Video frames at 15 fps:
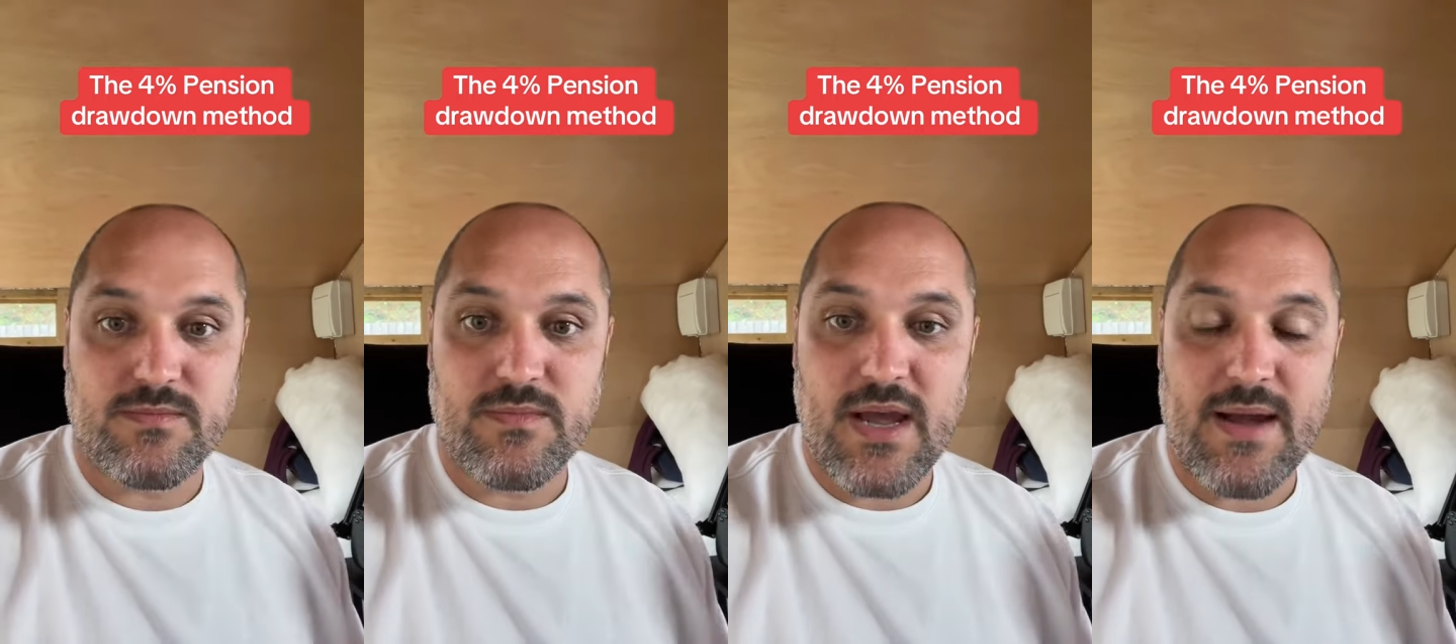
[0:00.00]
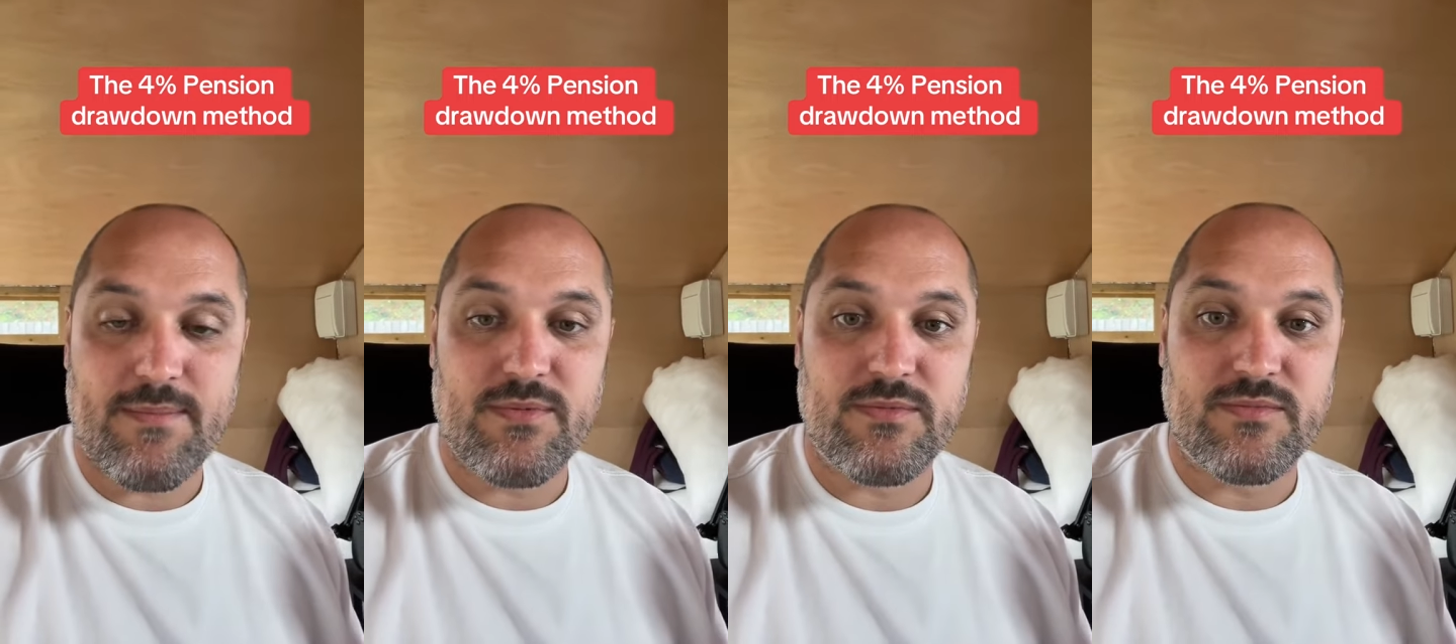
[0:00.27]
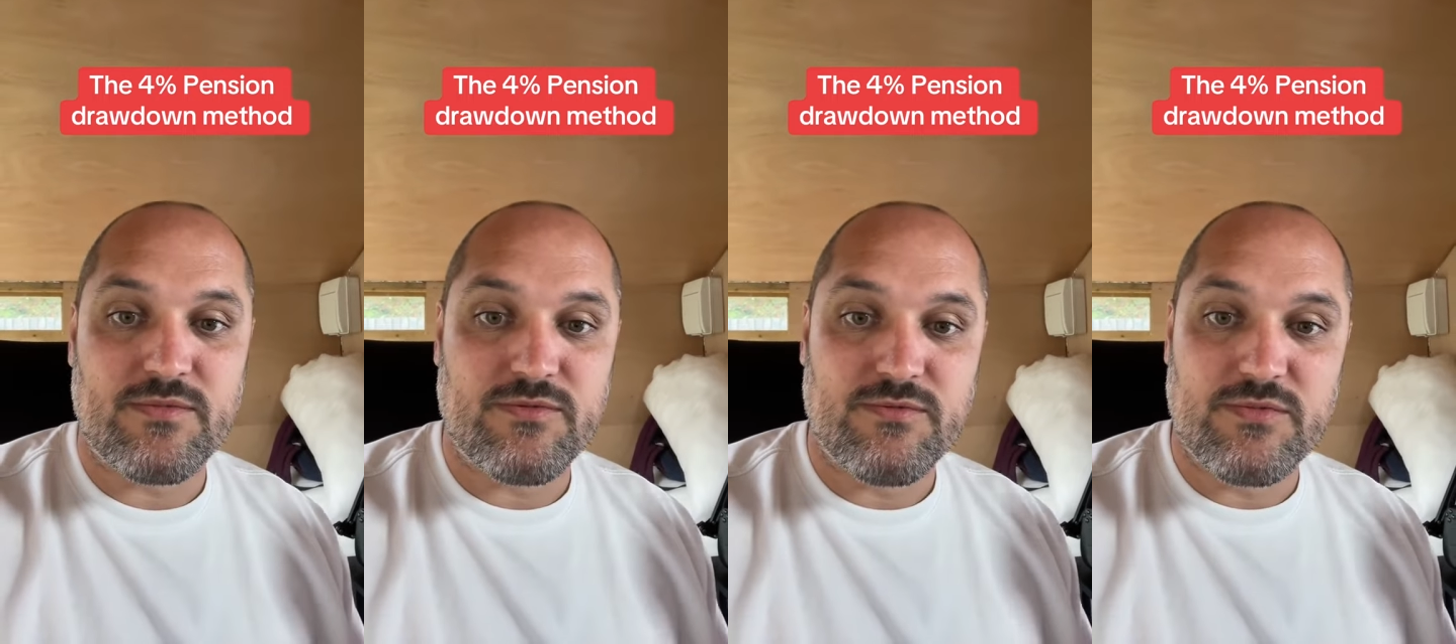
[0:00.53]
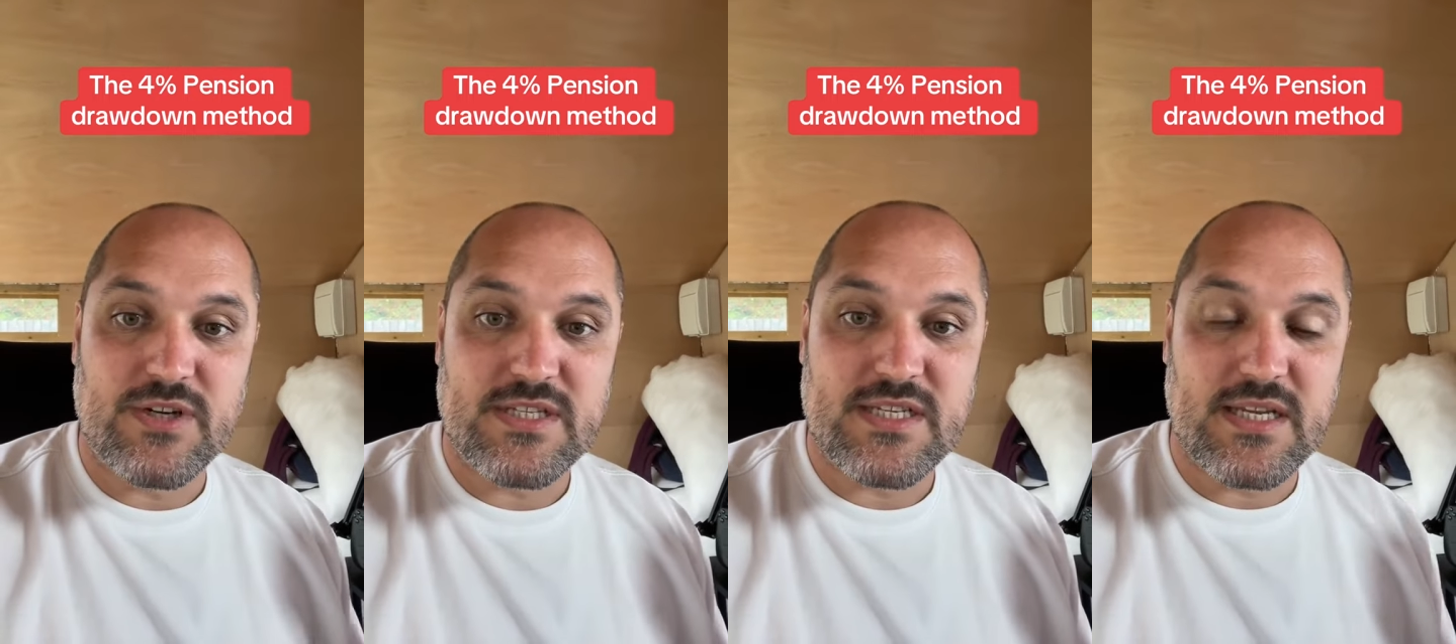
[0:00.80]
happened
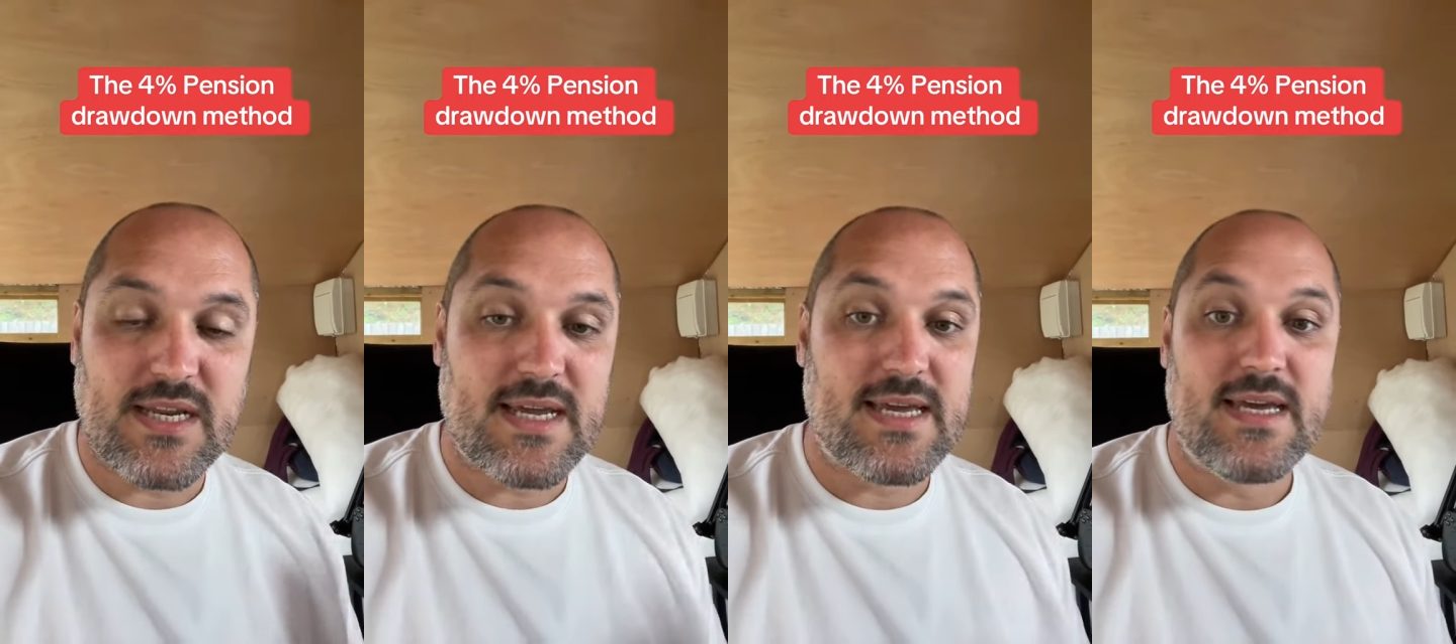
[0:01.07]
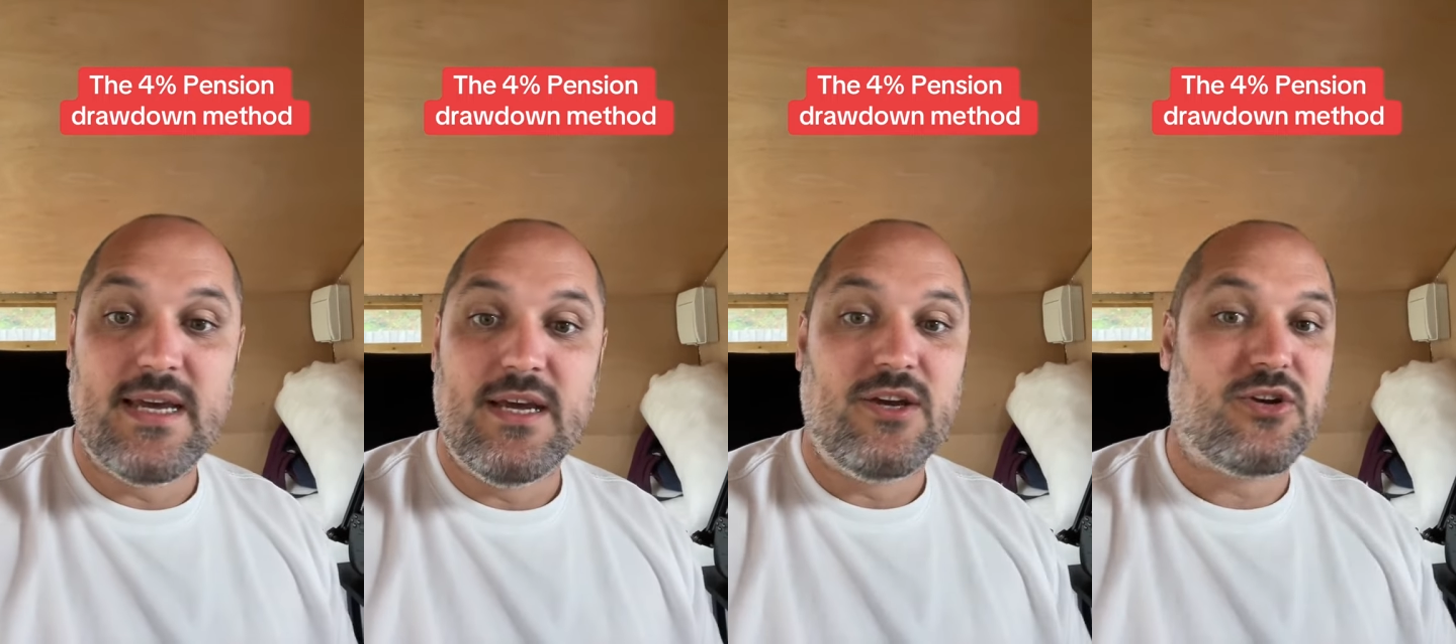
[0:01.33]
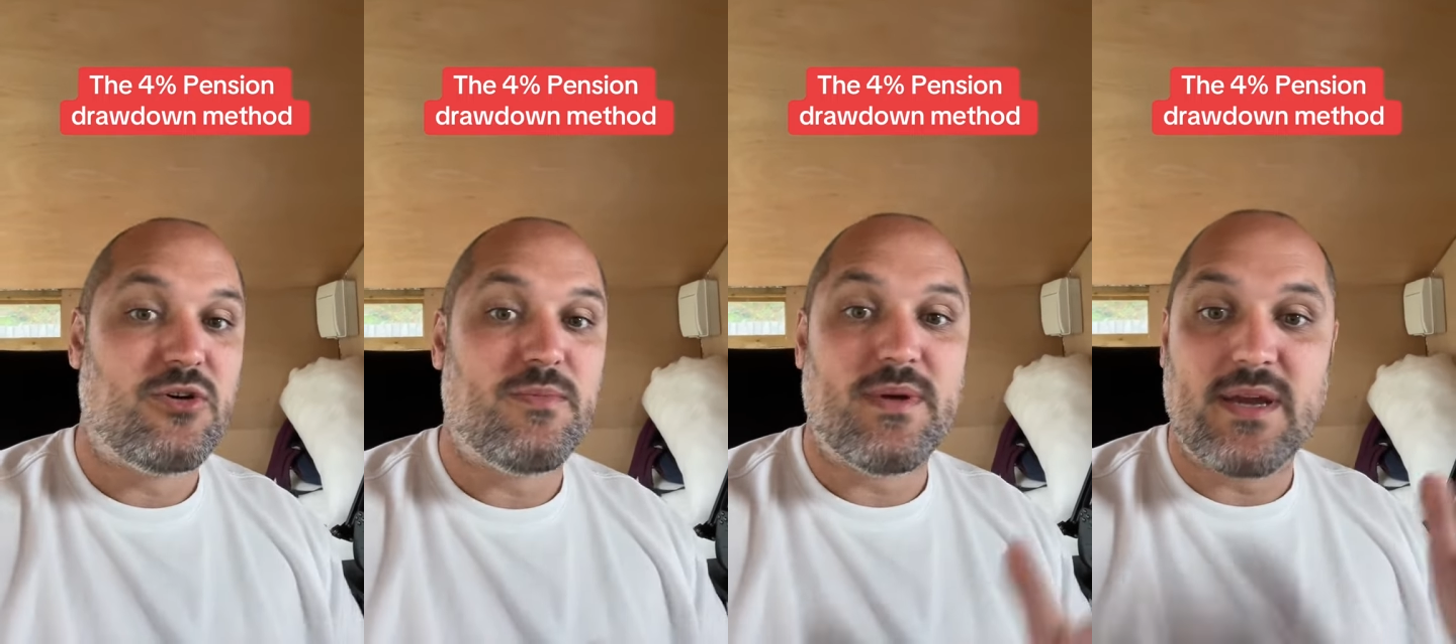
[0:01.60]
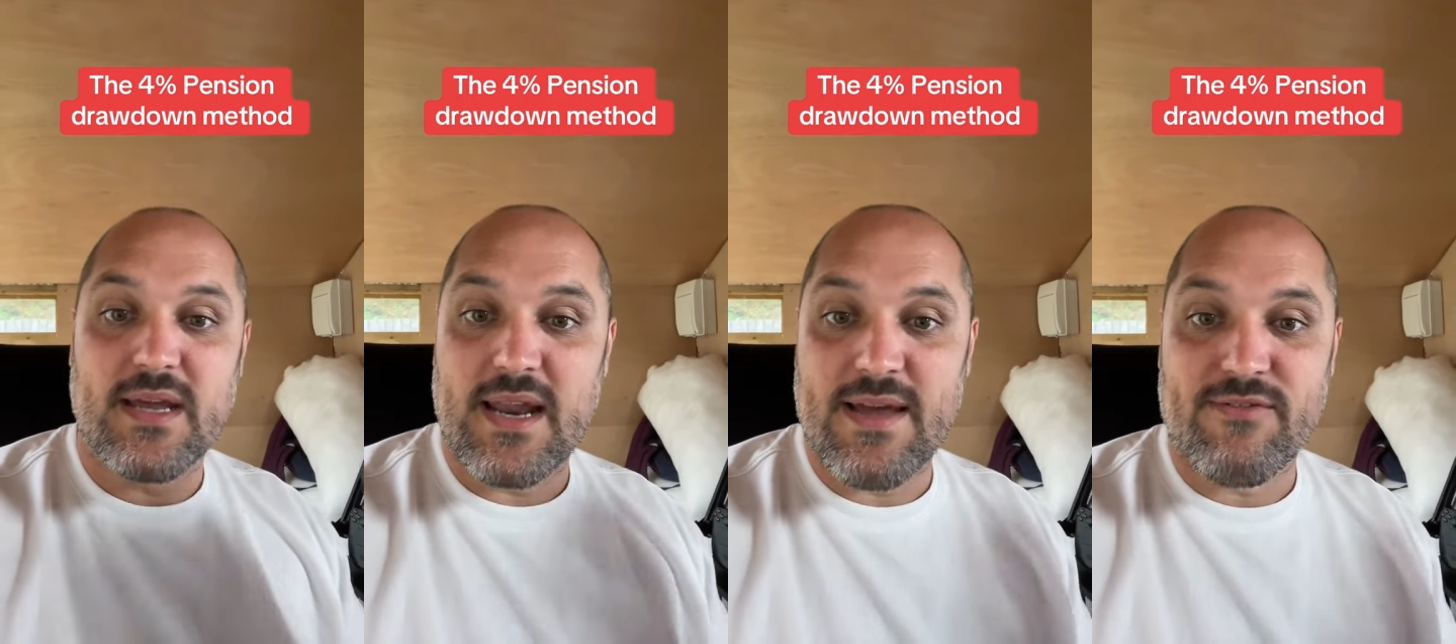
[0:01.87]
recently, could
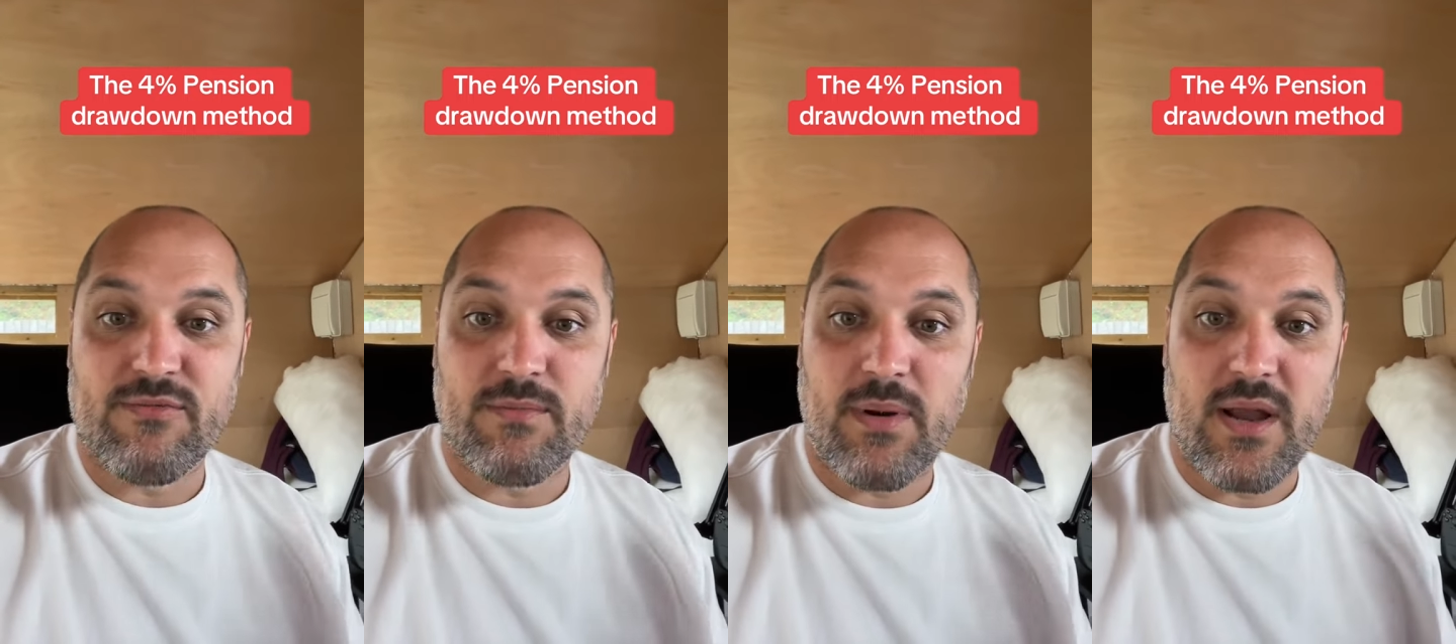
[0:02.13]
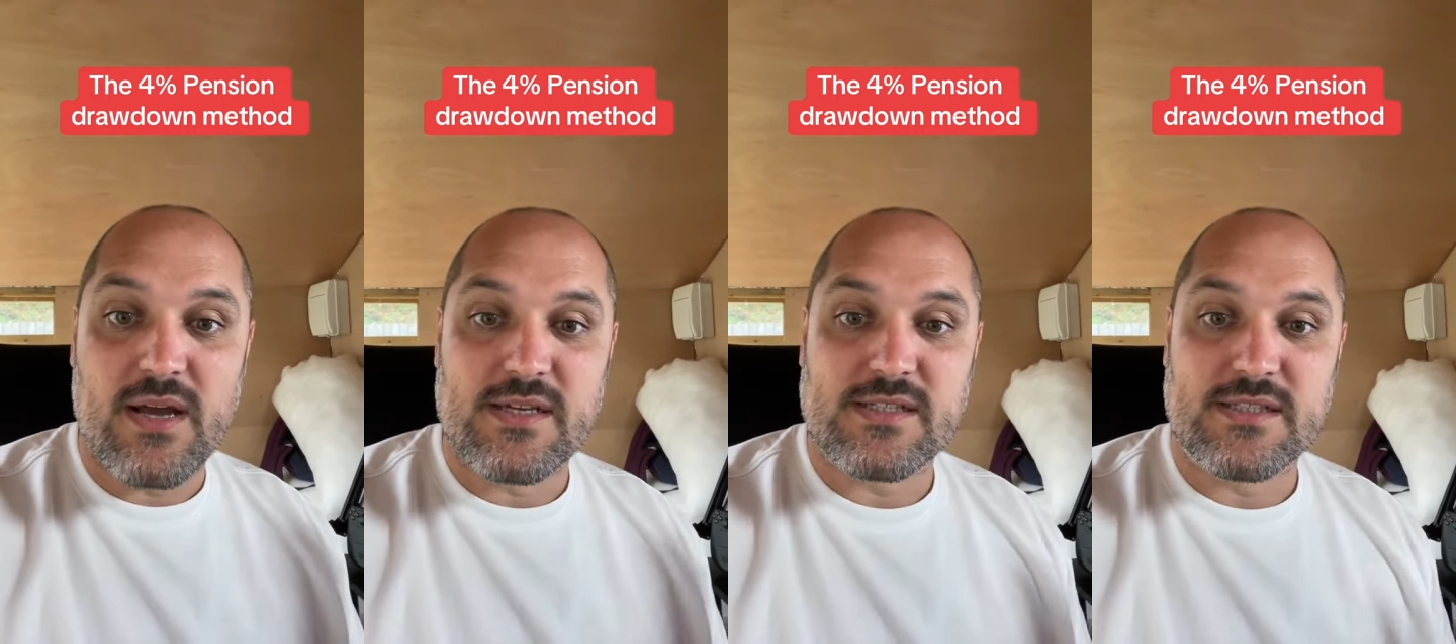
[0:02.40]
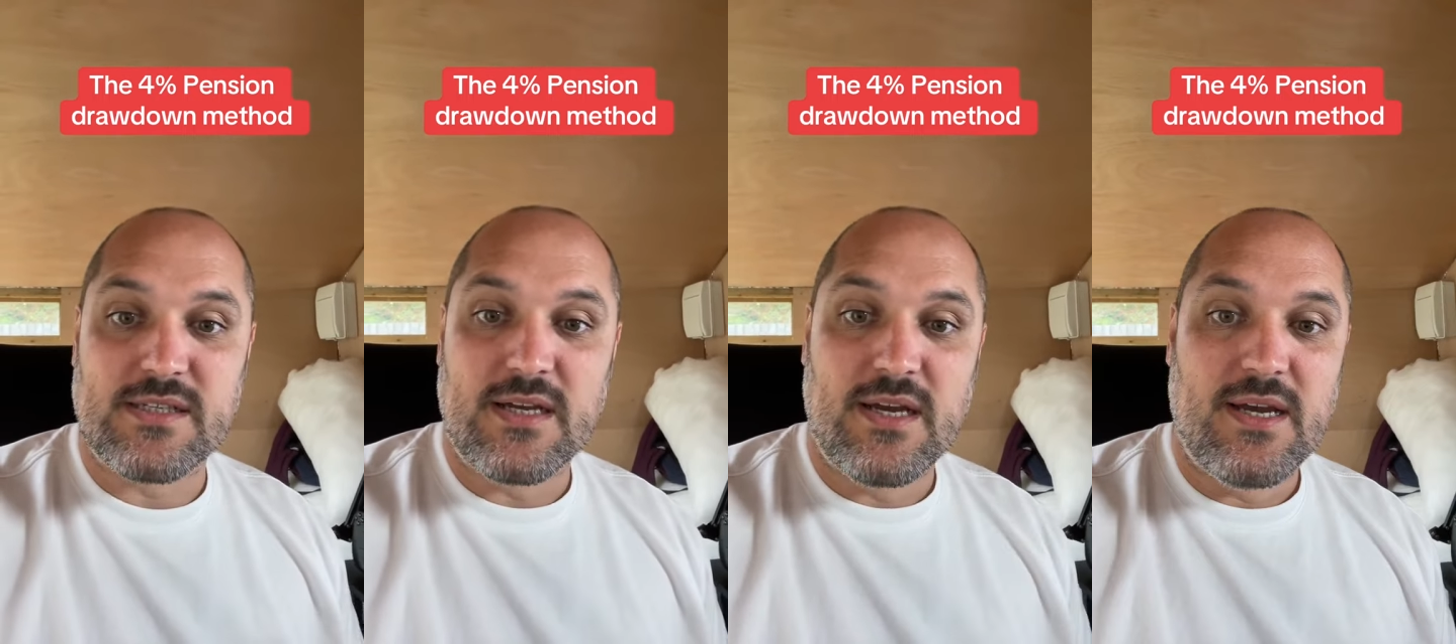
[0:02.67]
be 11 plus.